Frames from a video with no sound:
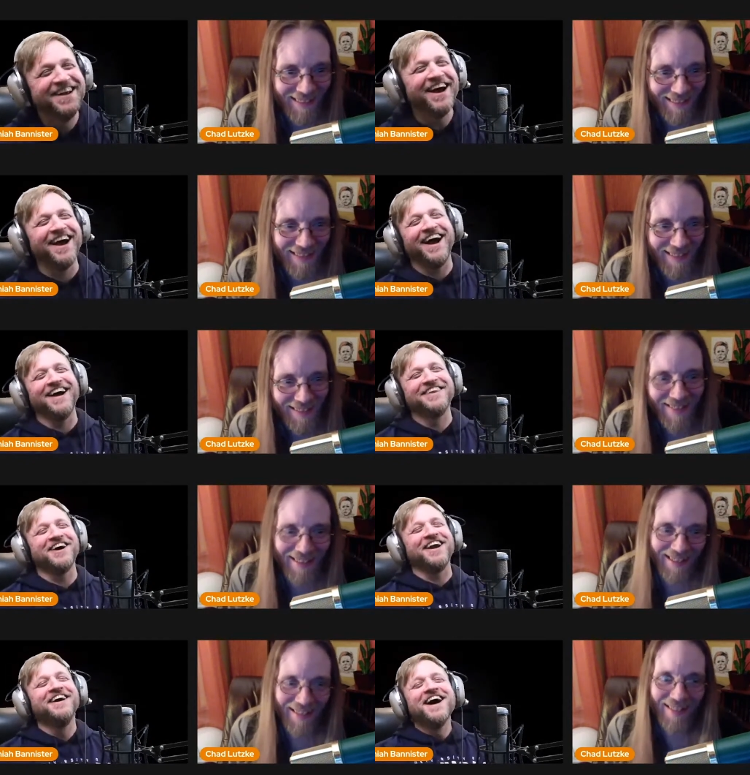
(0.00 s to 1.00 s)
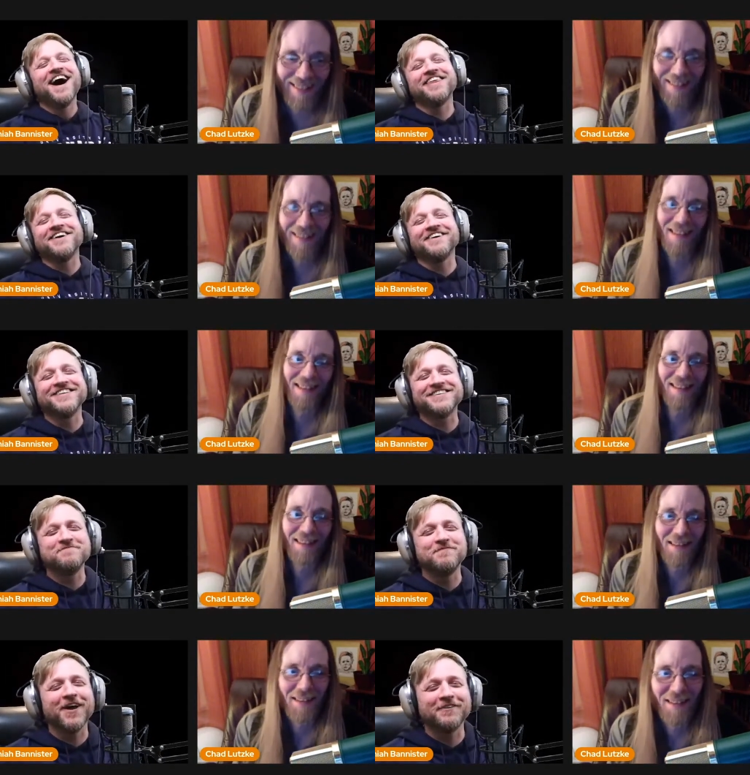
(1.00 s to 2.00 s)
Speaker 1: I thought, I thought you were going to
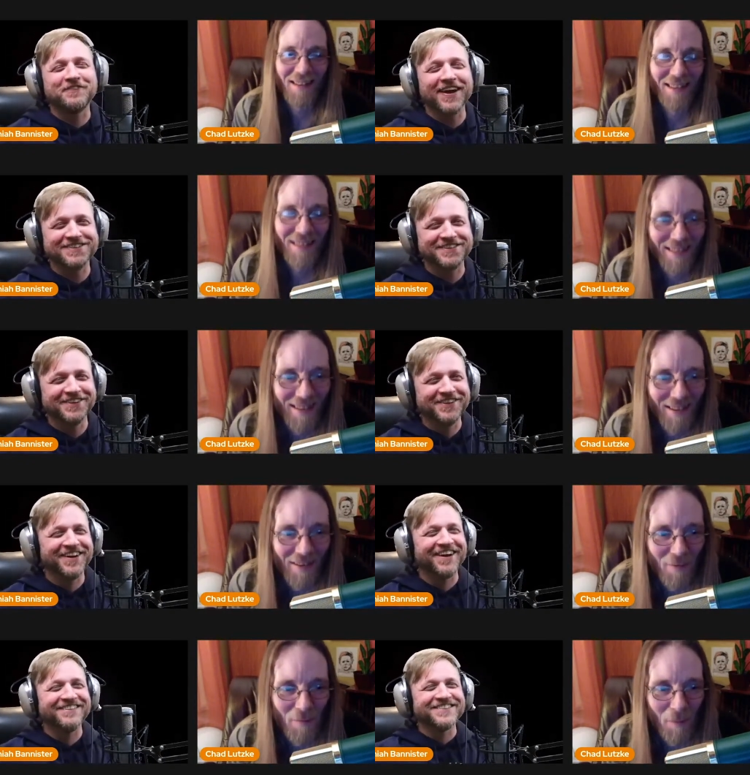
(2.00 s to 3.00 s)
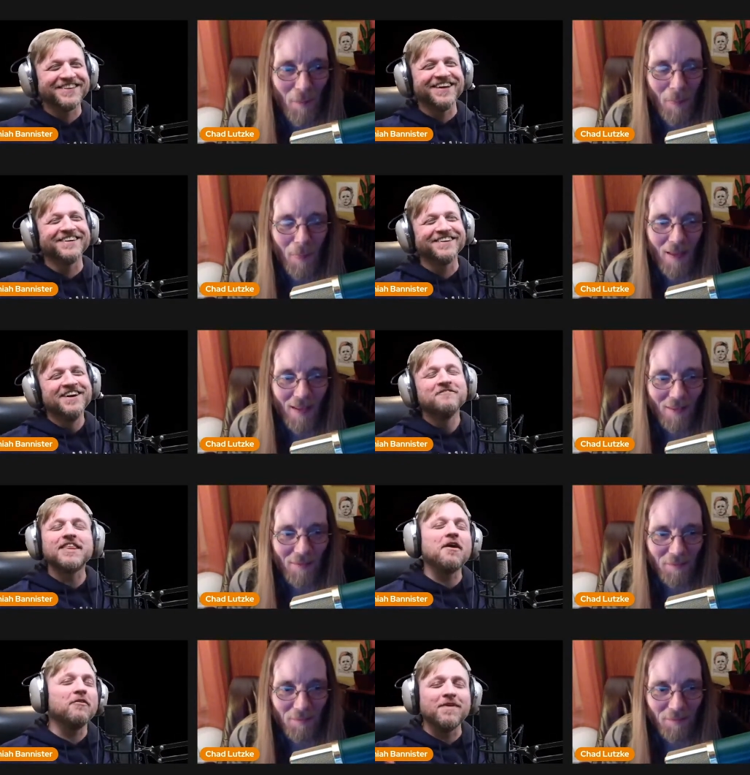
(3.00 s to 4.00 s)
say Butterface, dude. And I was like,
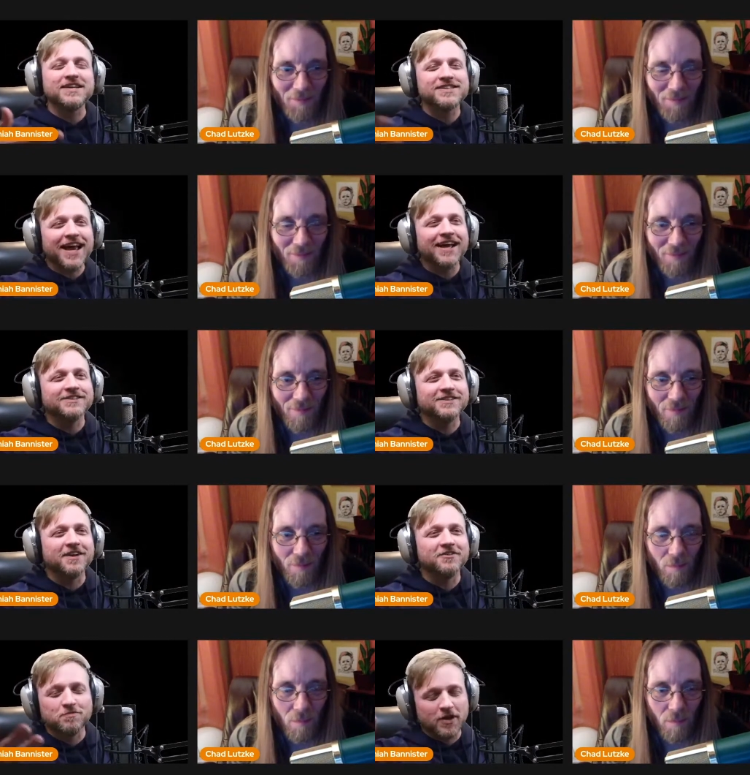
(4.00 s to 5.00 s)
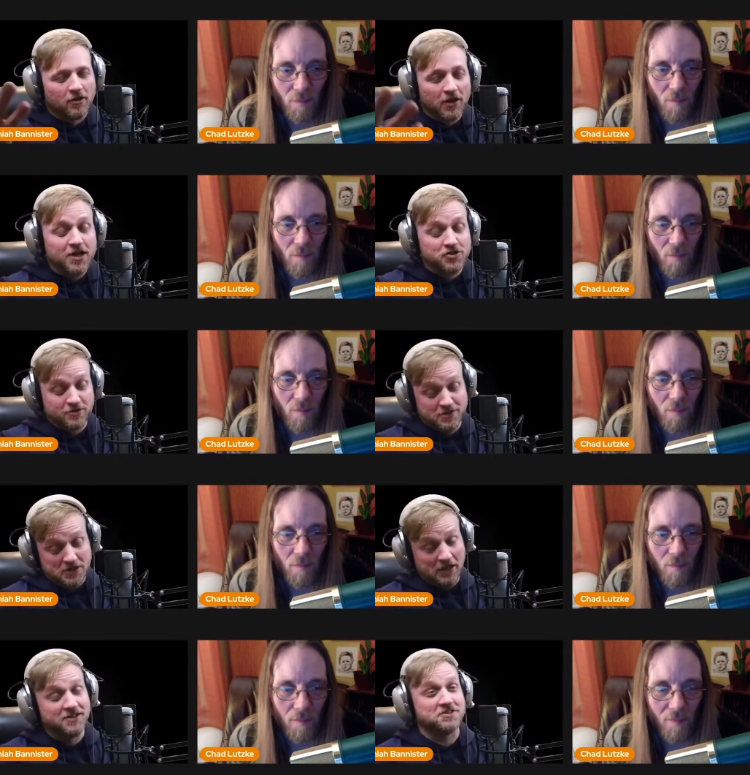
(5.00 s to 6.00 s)
but that would make sense in glaciers,
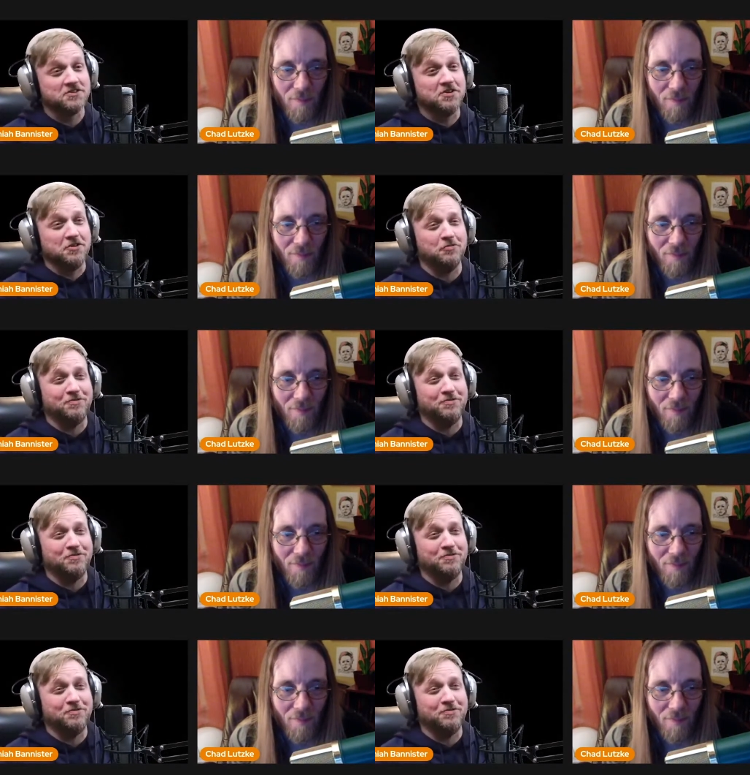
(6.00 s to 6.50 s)
Dean. So,